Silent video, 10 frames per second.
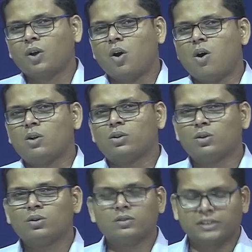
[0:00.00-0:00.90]

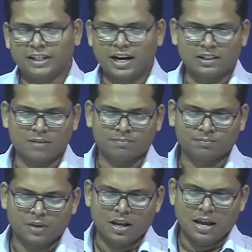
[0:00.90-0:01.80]
Although there are some
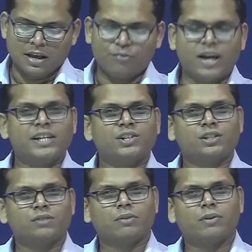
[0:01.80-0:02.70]

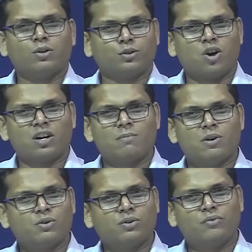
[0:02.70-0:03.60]
variations we will also talk
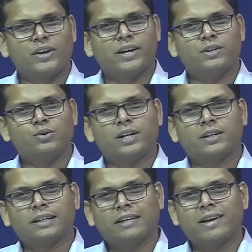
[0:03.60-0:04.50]
about, where you
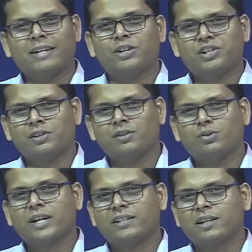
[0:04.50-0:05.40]
can give annotation to
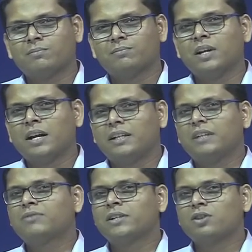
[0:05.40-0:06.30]
get some
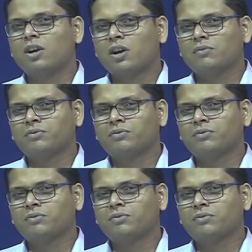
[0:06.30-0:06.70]
different sort of